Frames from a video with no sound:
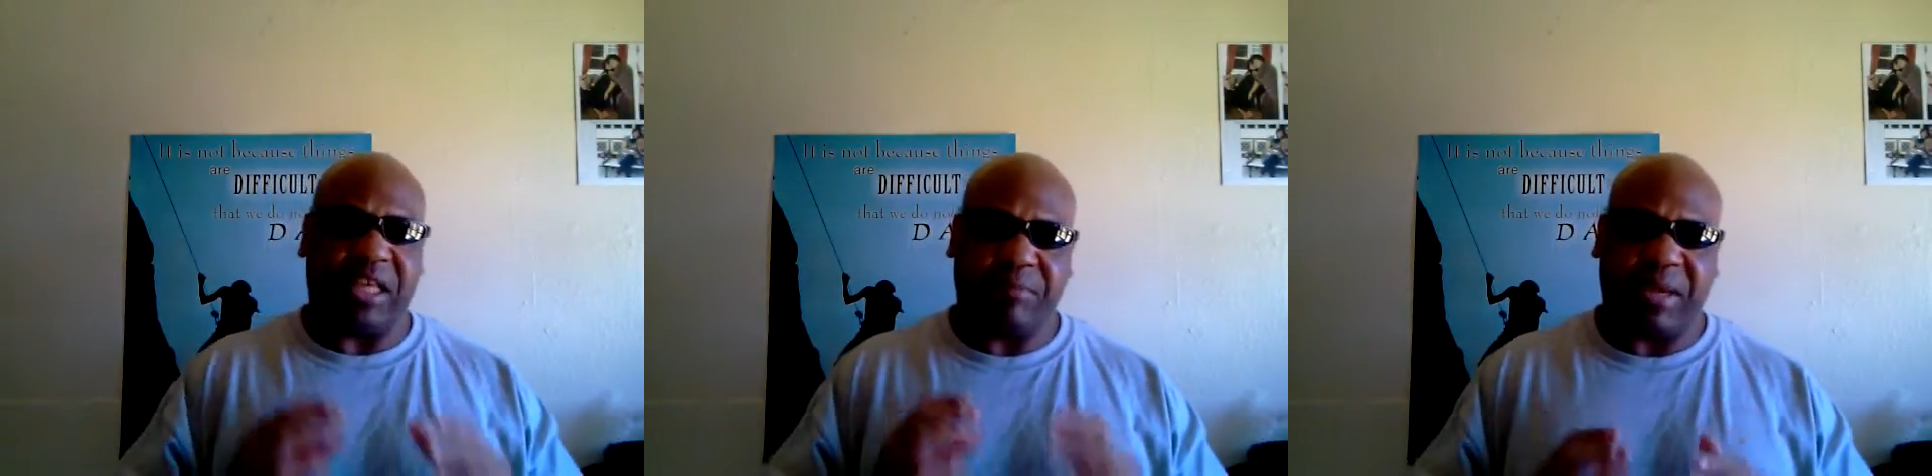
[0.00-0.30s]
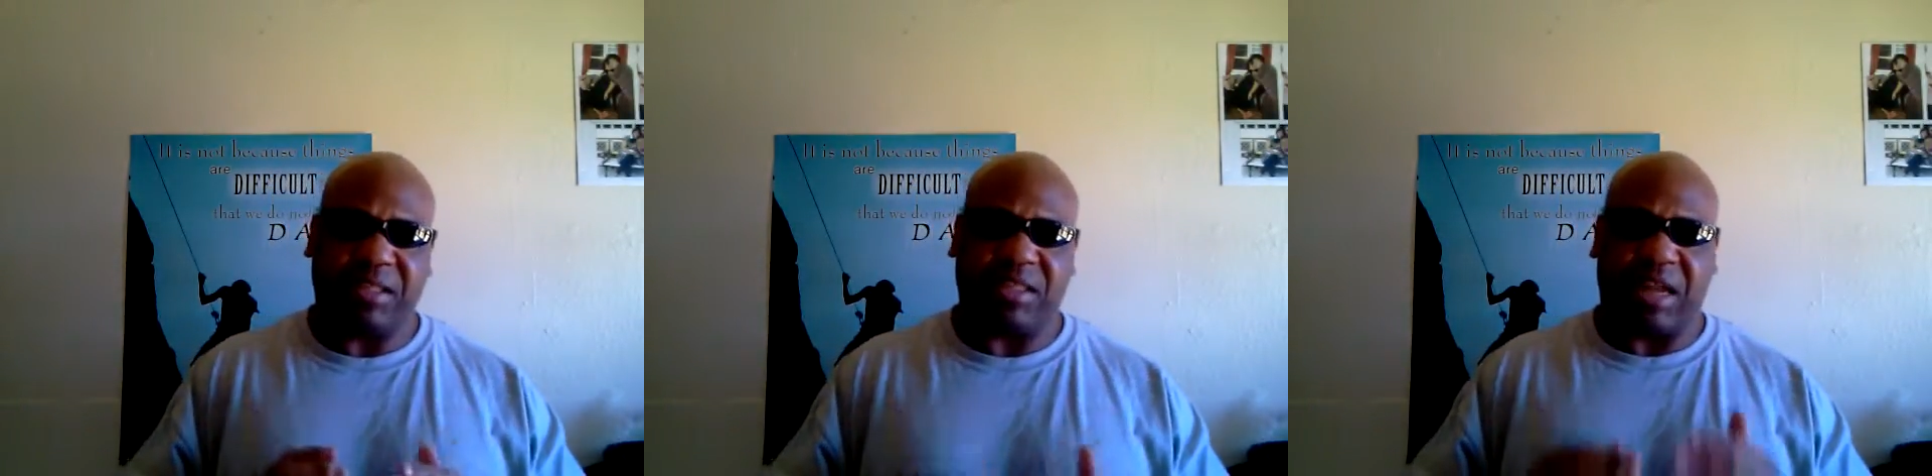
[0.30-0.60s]

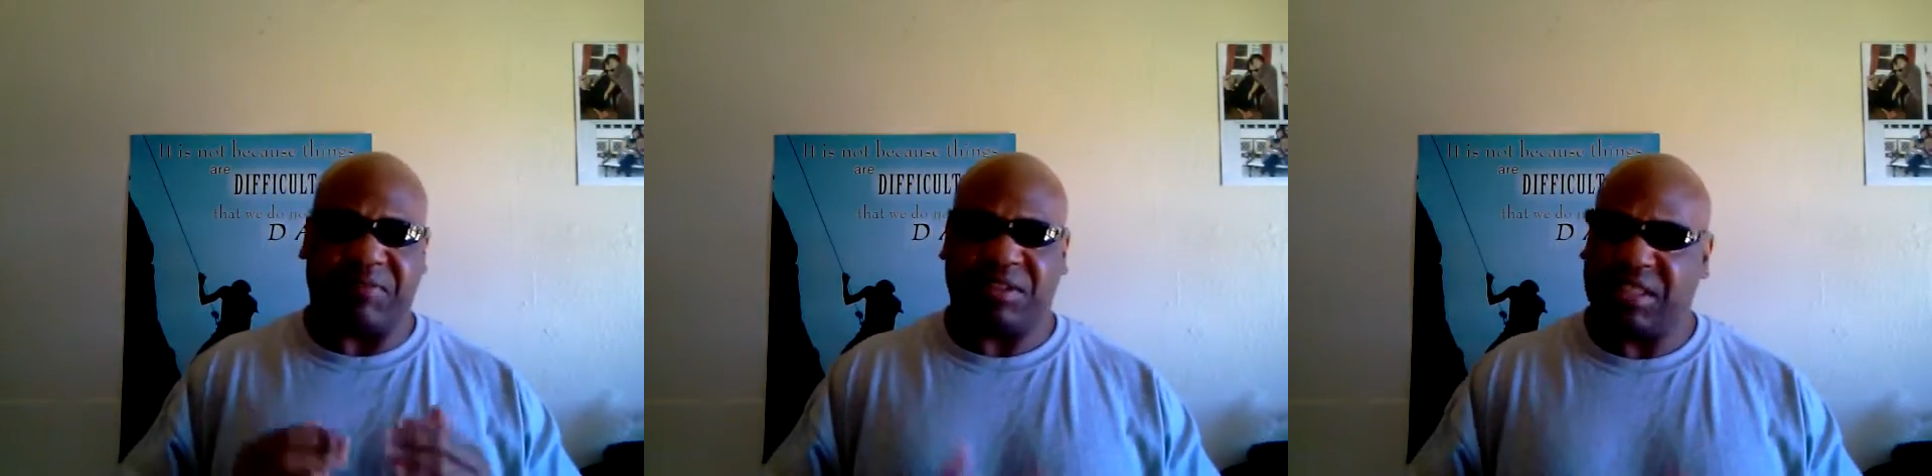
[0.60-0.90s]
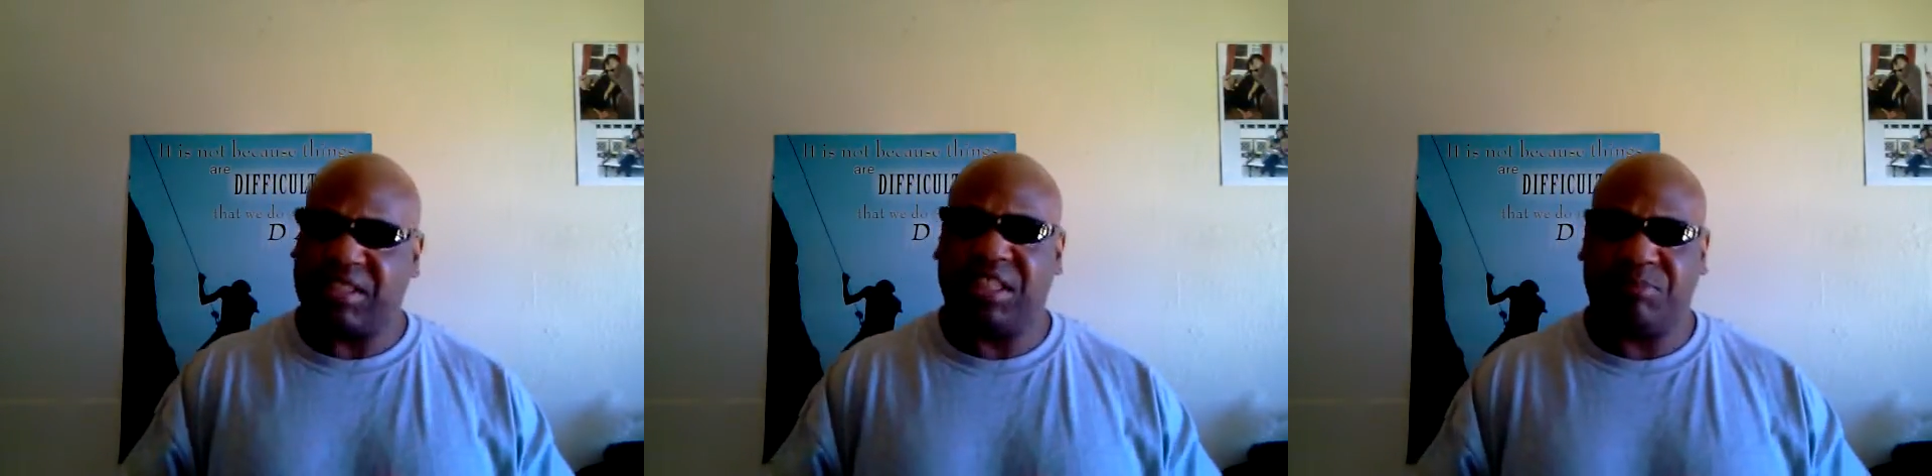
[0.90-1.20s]
inmates have a
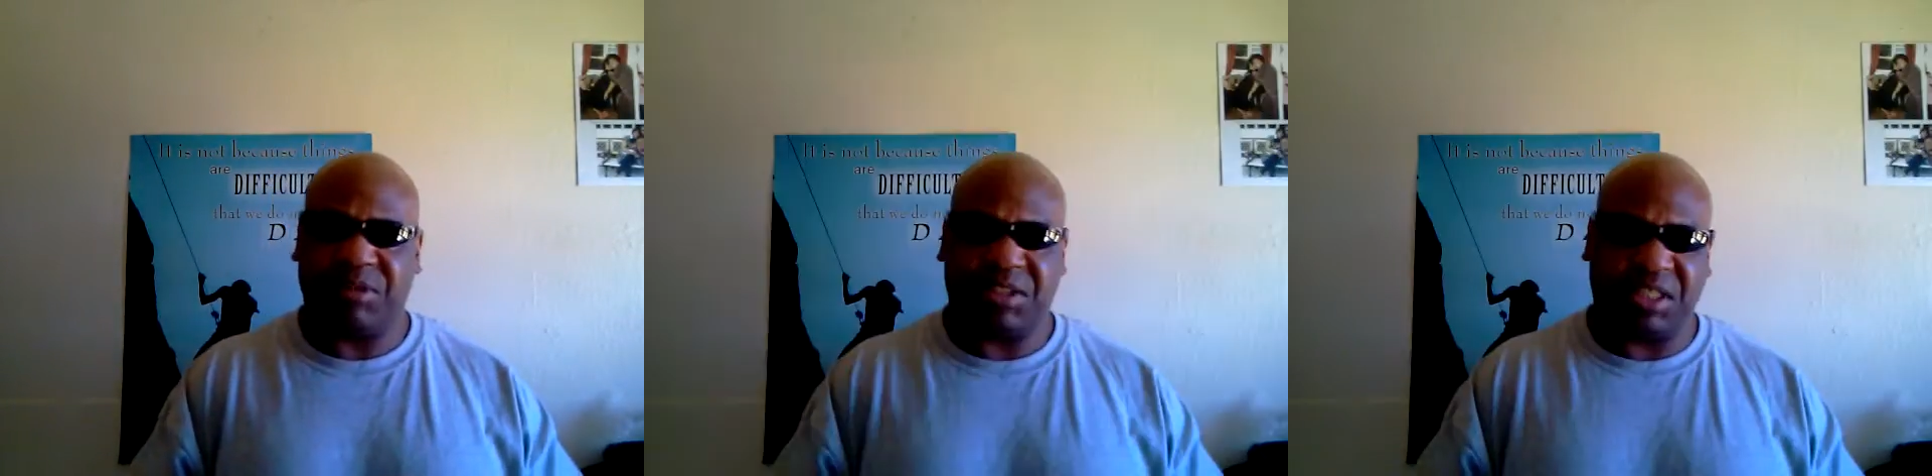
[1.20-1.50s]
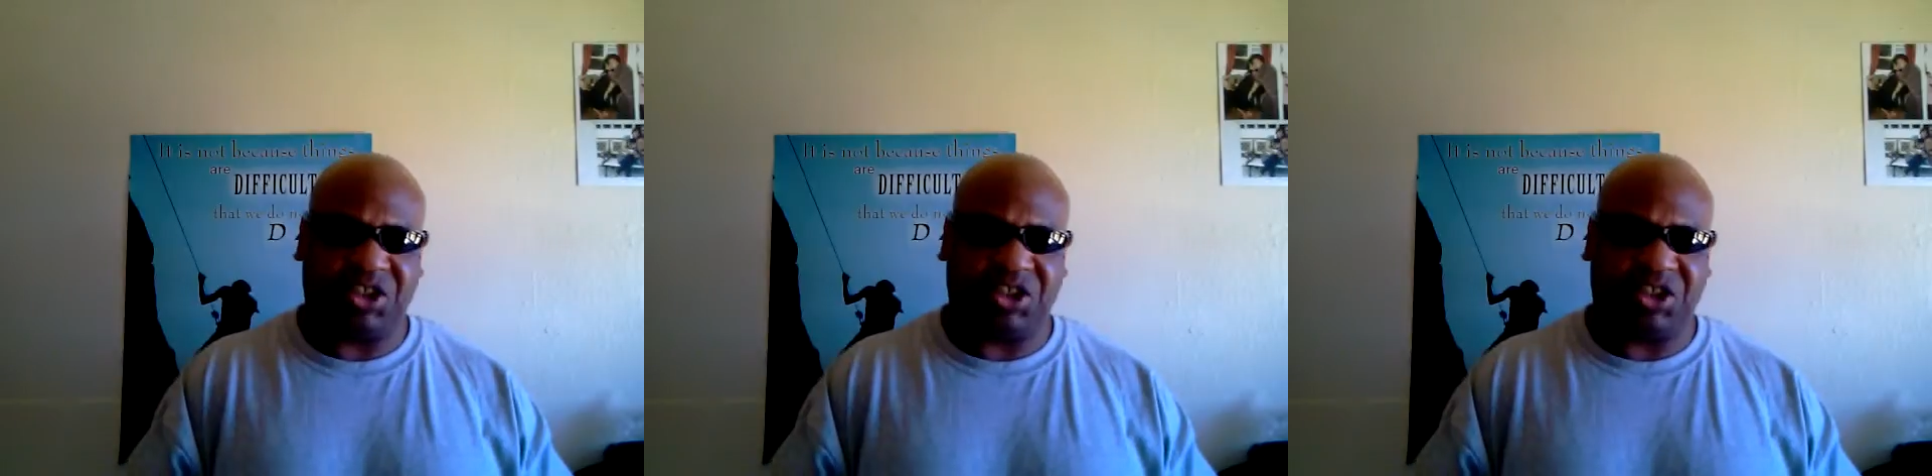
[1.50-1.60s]
16%